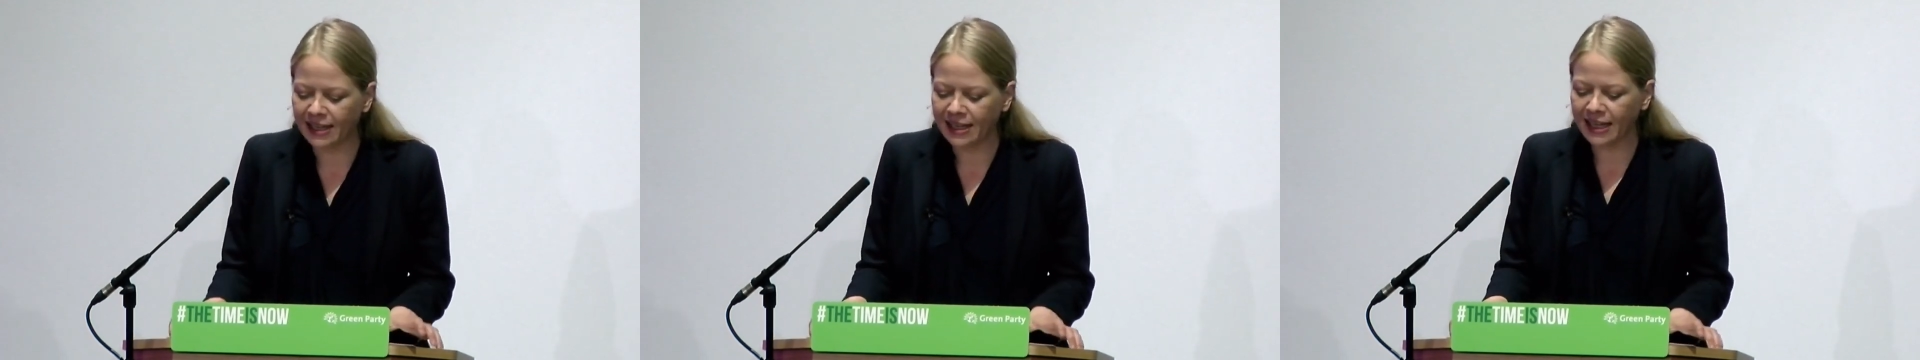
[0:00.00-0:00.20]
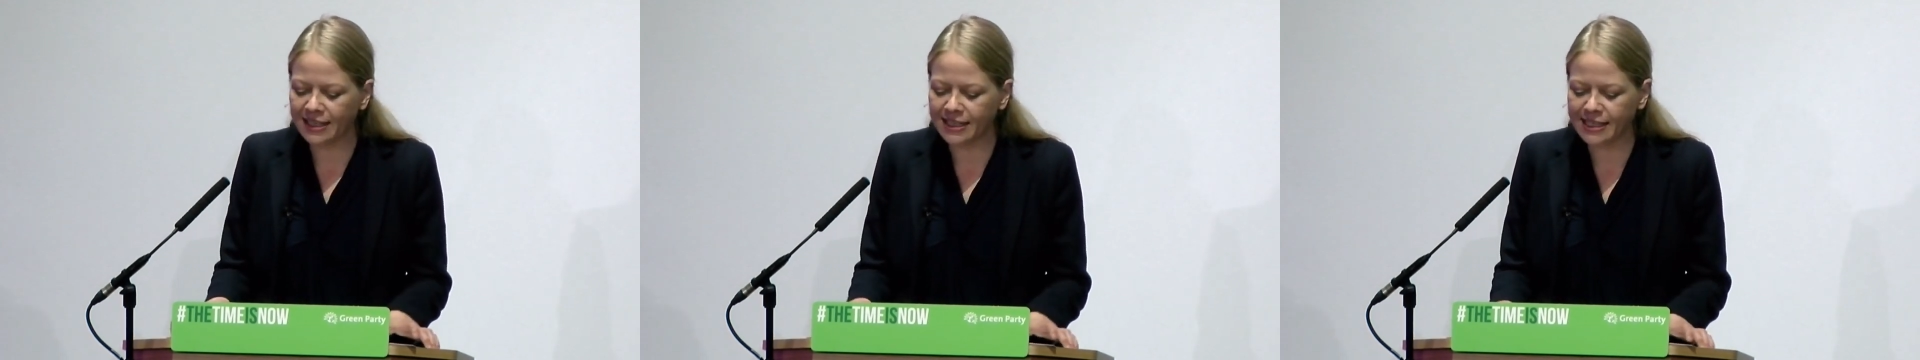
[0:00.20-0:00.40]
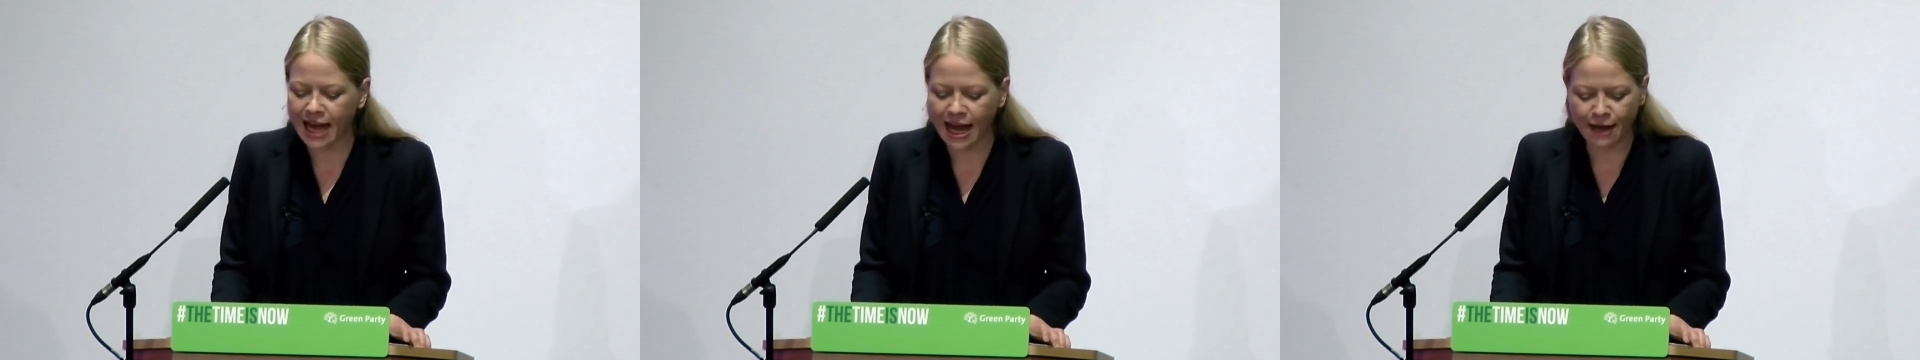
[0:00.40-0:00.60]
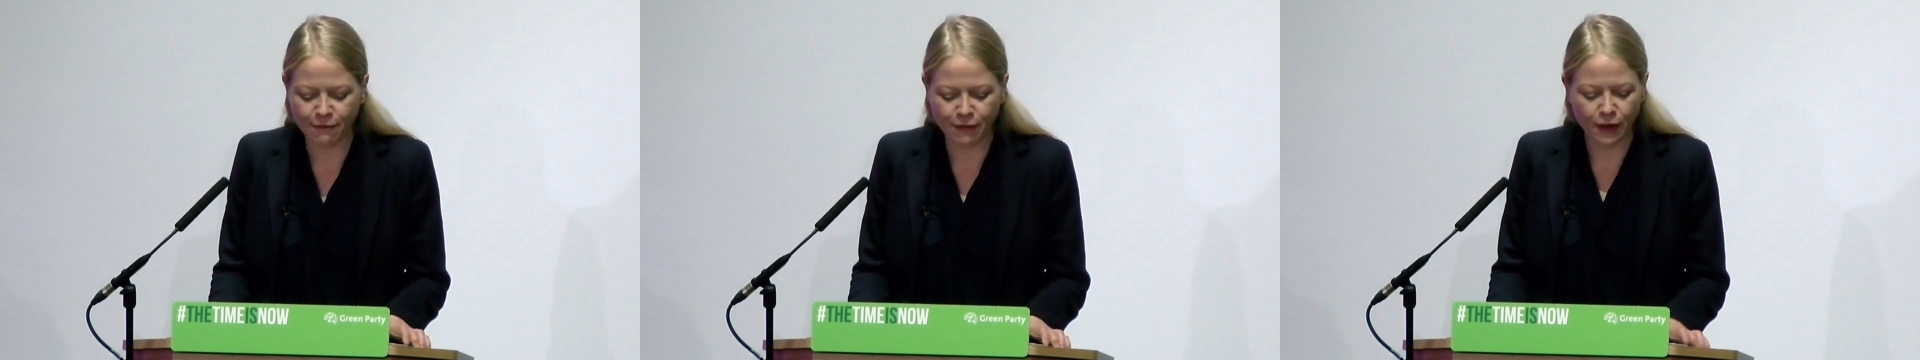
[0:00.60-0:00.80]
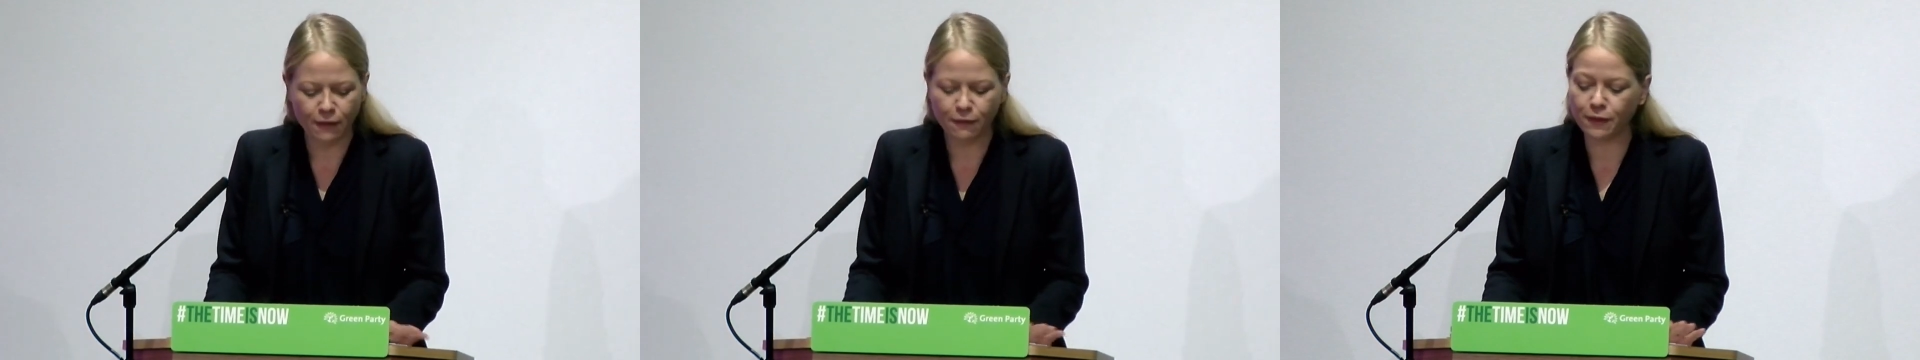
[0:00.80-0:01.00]
and save
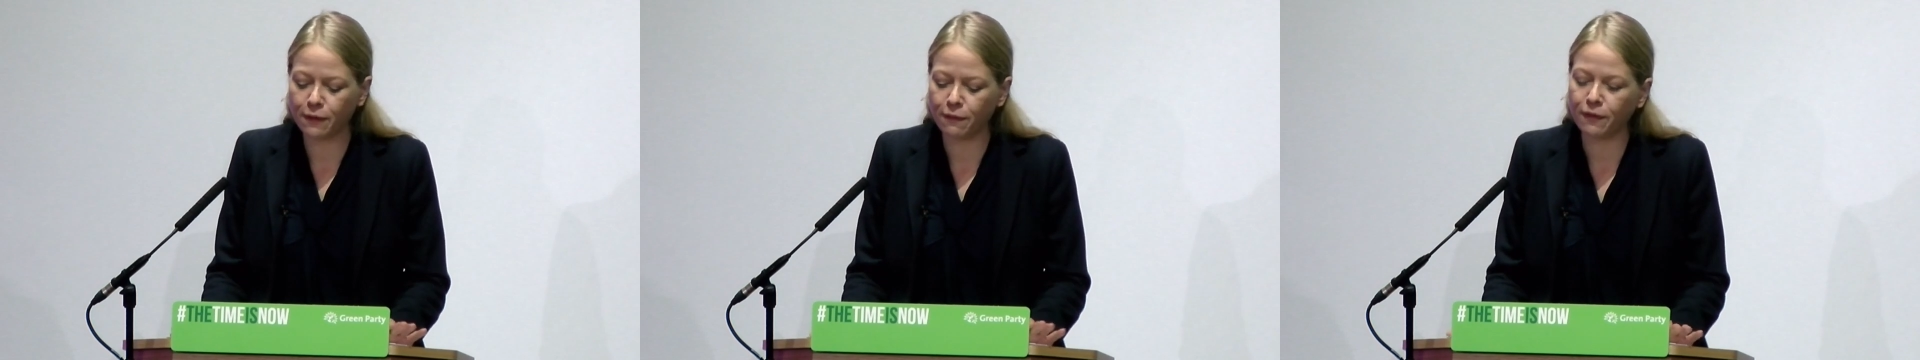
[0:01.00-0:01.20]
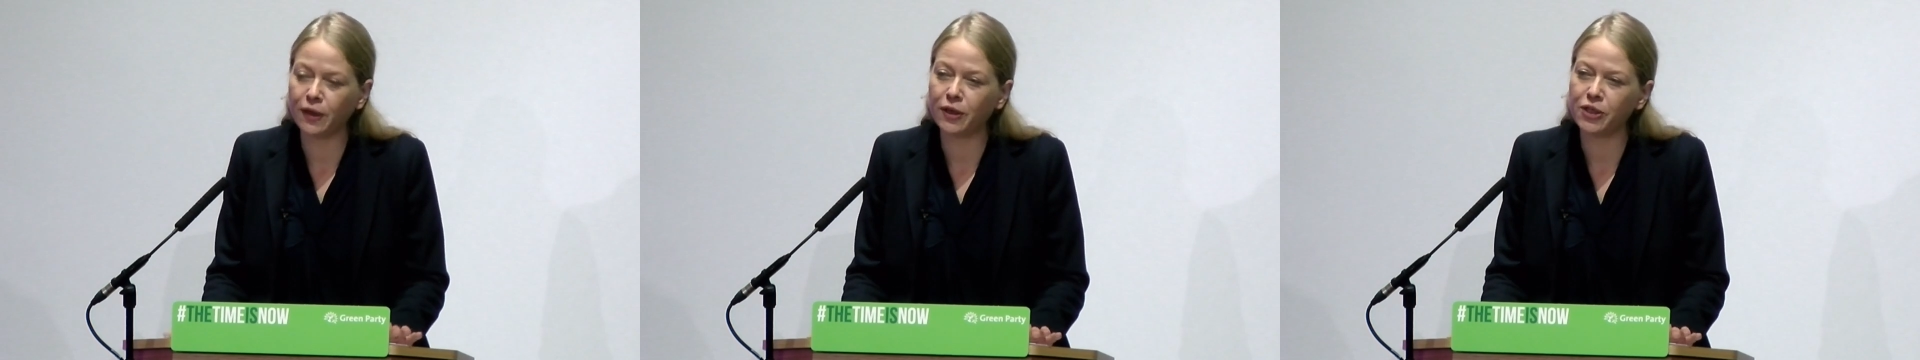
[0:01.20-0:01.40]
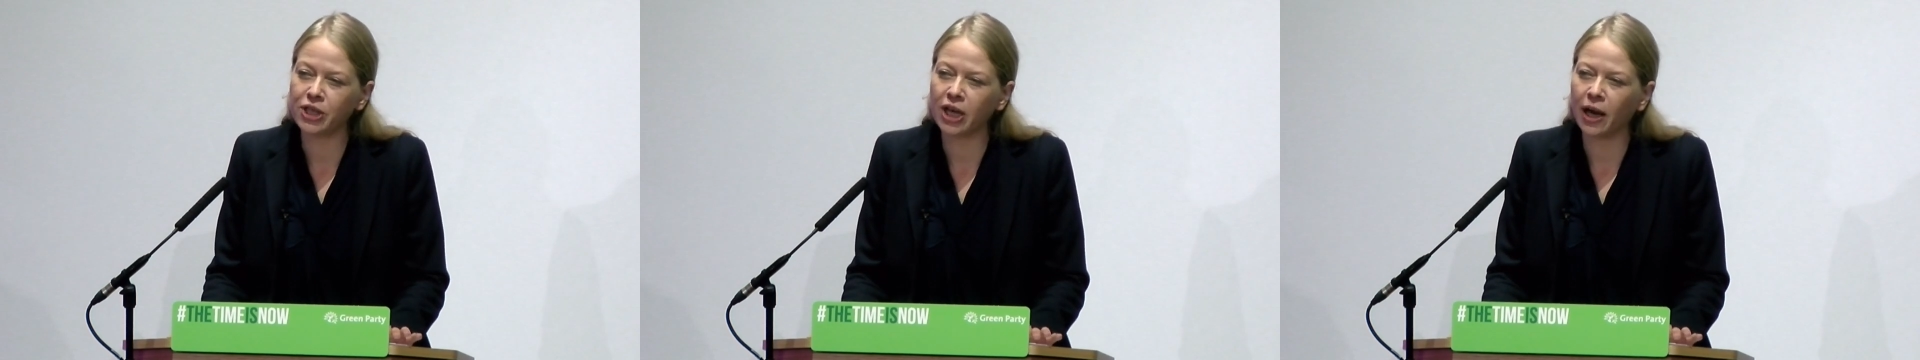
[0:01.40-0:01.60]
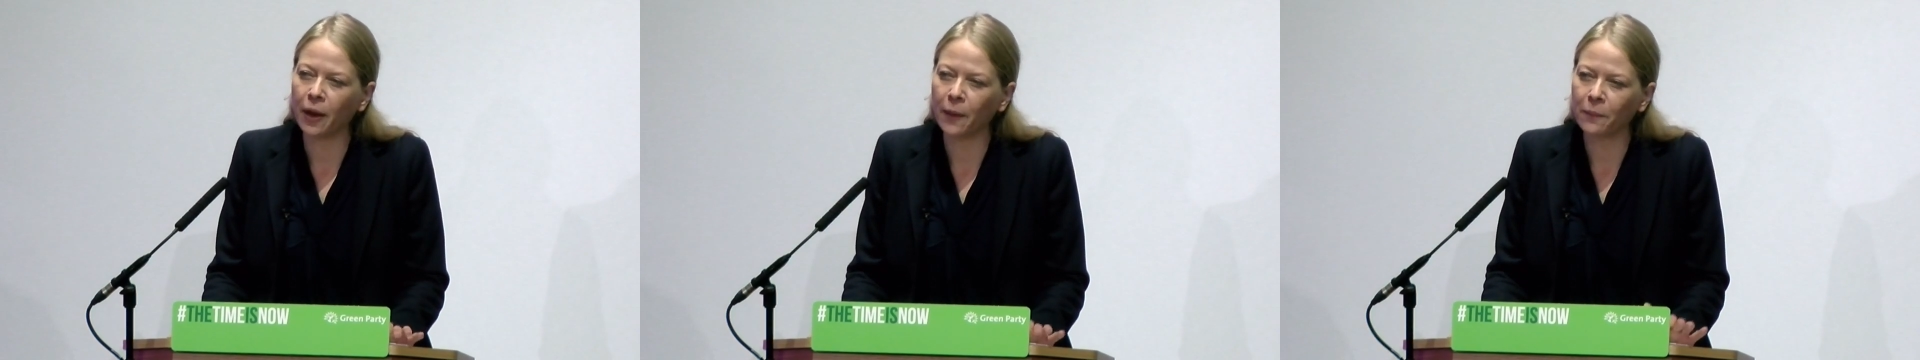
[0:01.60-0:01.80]
for the future.